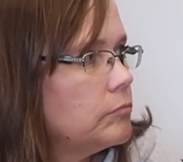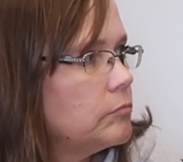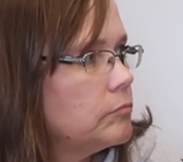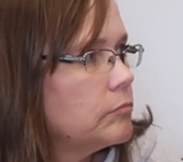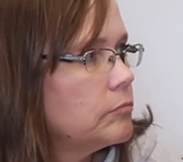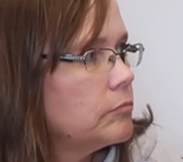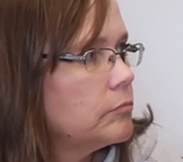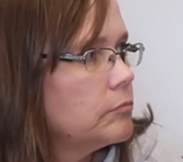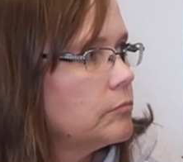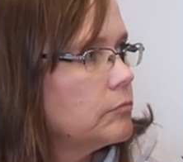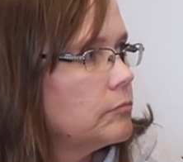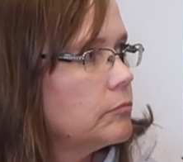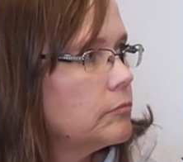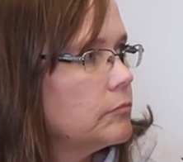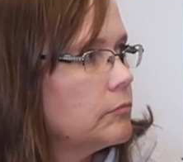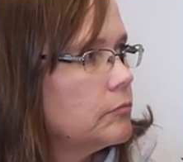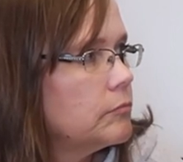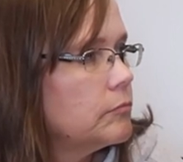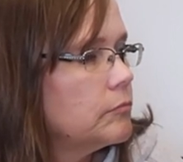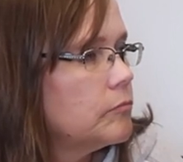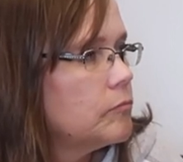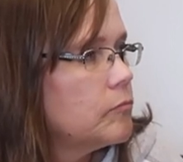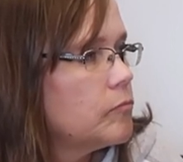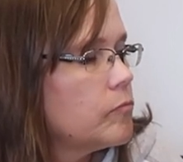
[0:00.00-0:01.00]

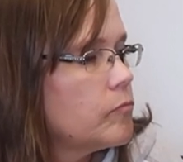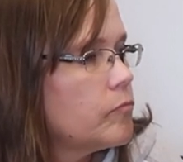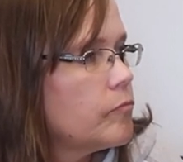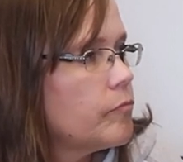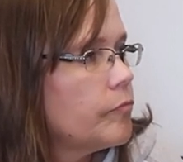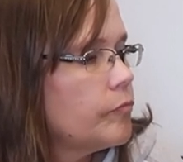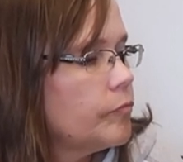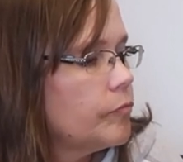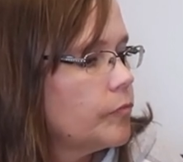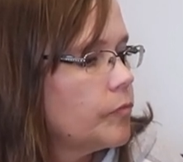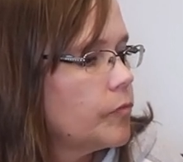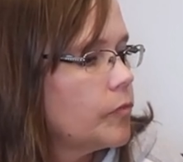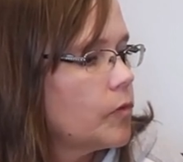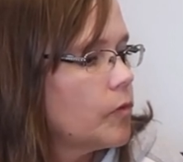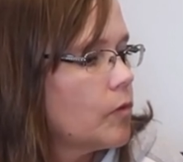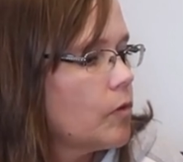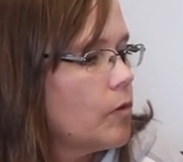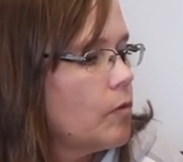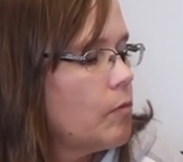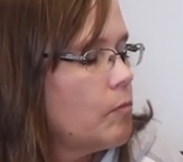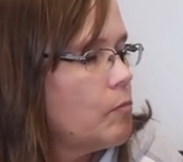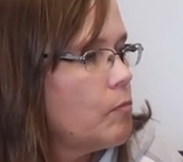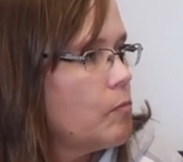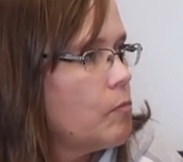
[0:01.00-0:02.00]

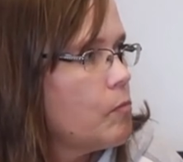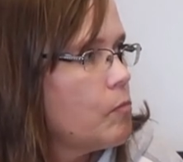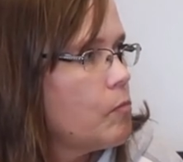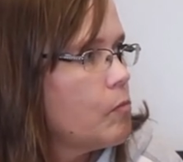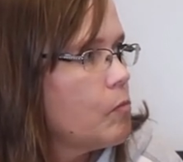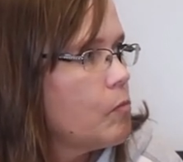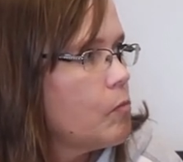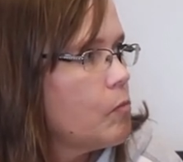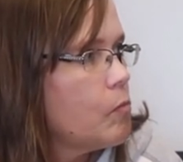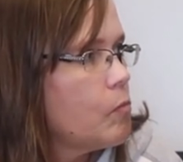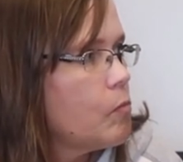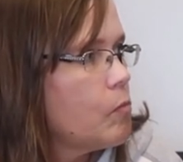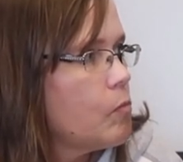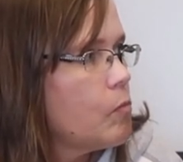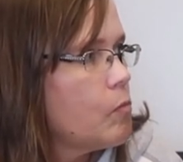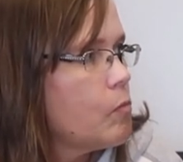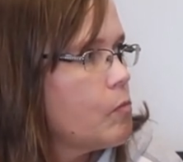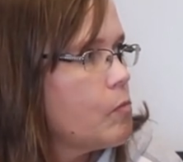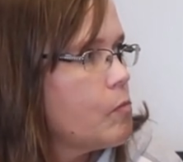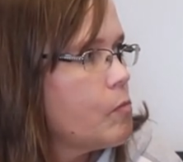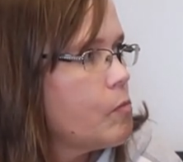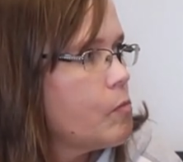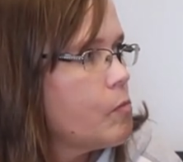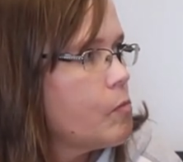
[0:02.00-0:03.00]

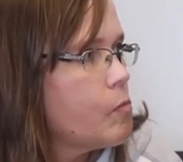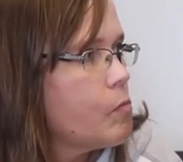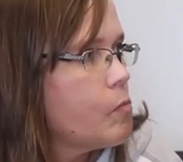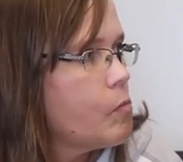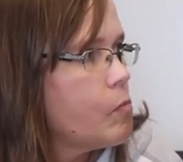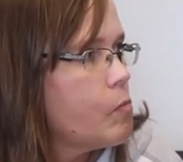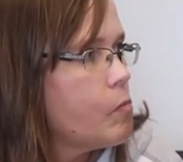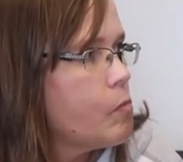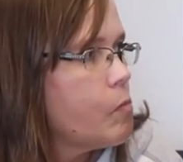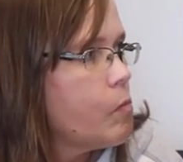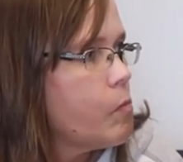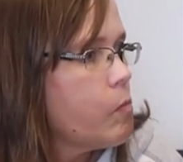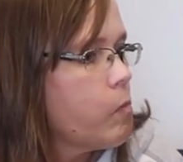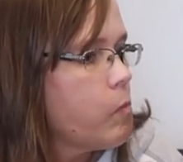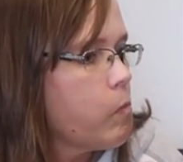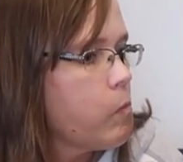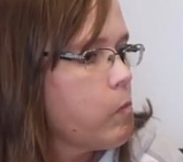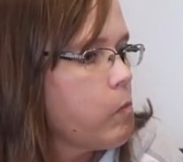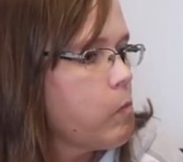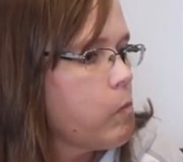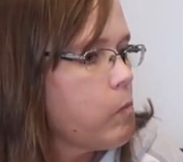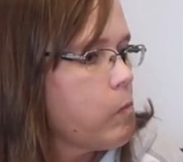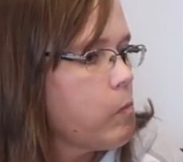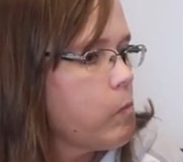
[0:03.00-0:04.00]

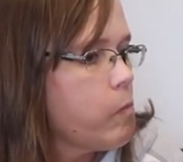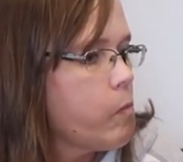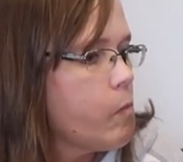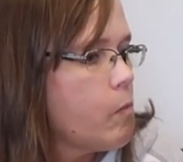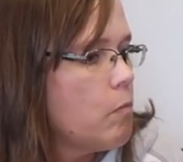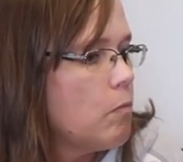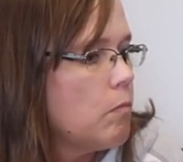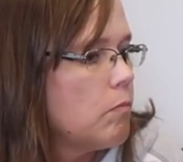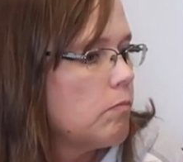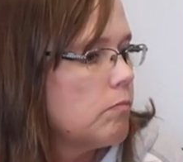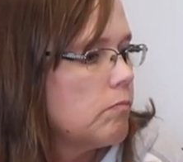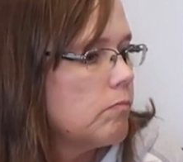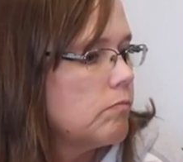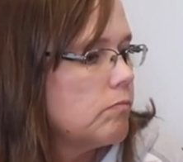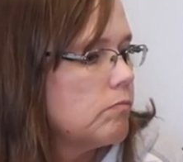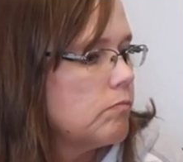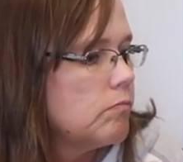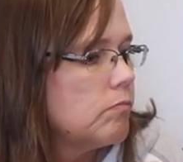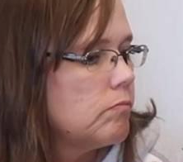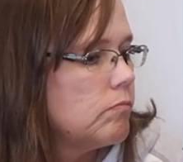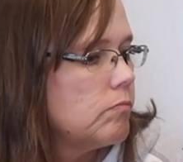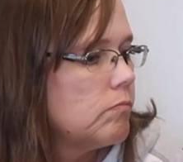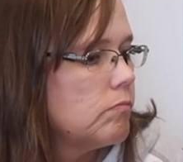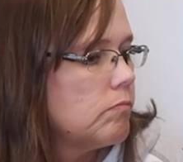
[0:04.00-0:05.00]

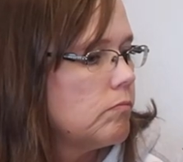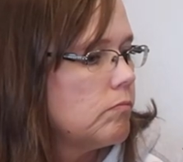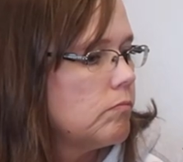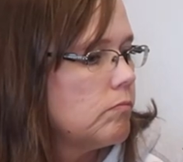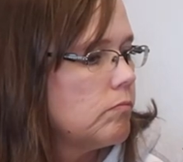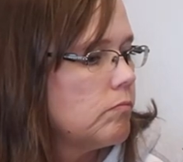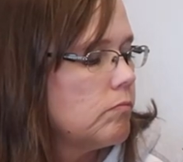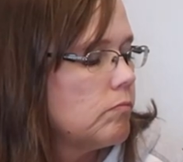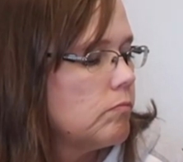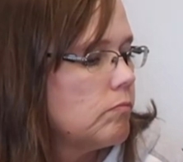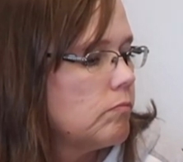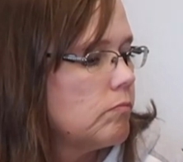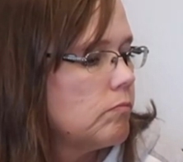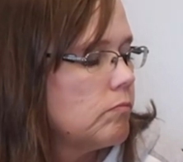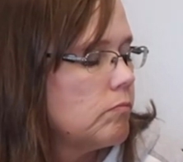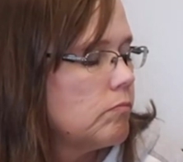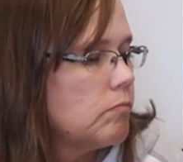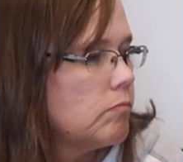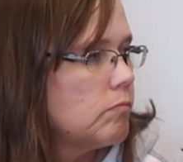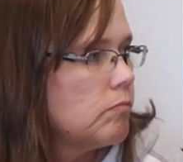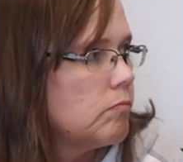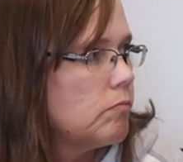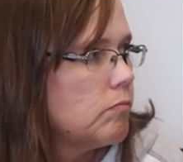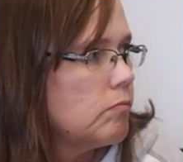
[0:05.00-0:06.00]

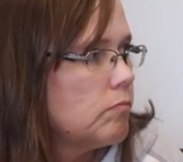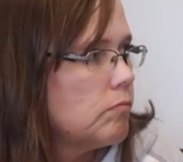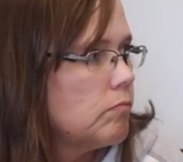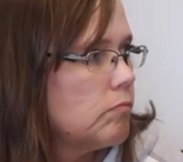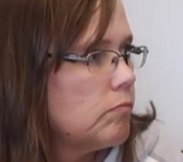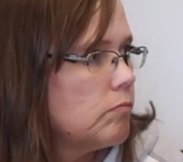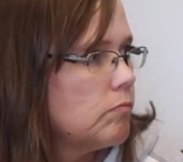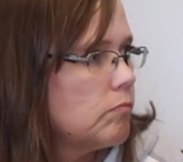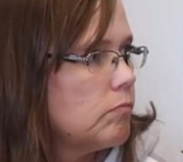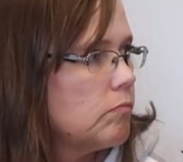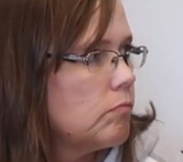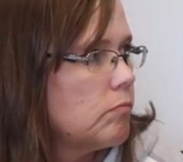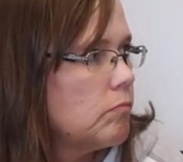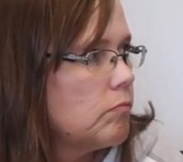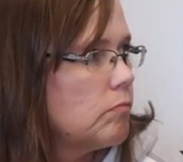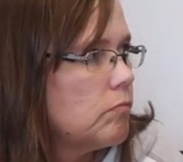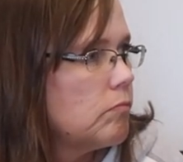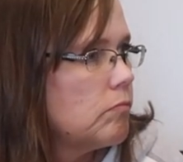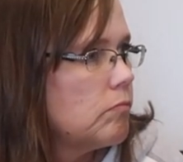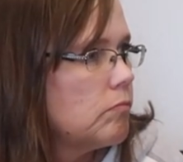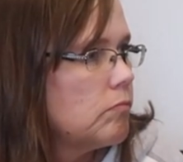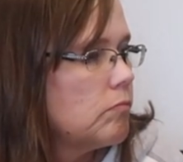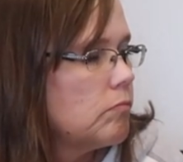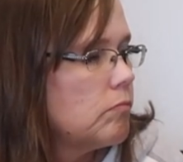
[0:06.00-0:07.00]

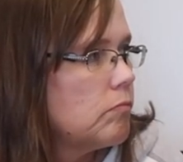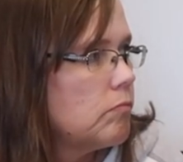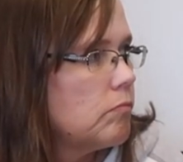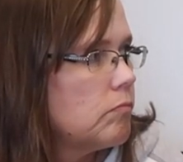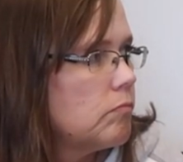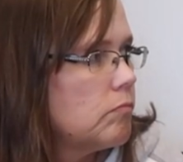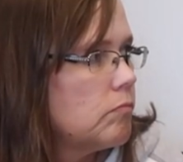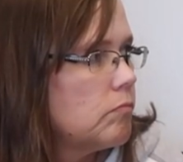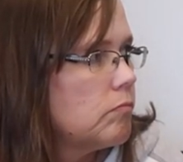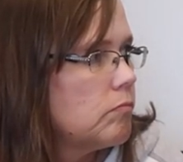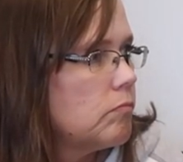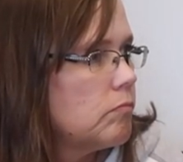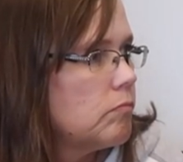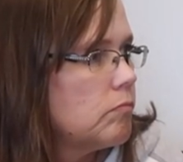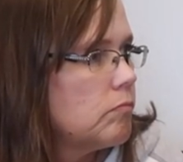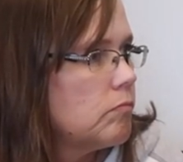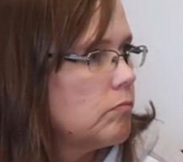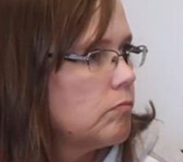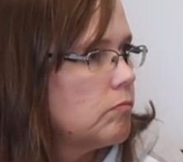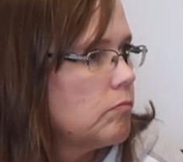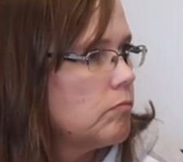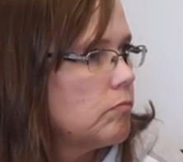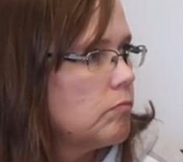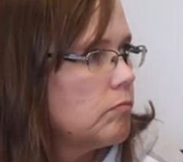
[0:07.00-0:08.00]
No words are spoken by the person on screen.